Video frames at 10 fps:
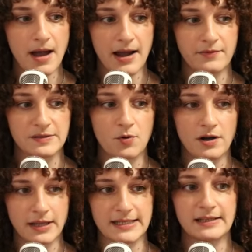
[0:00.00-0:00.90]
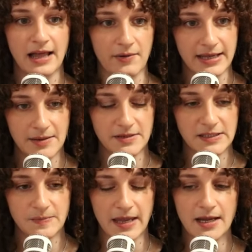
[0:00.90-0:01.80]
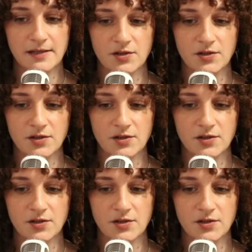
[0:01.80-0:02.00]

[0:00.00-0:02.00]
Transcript: I was more or less allowing him to speak.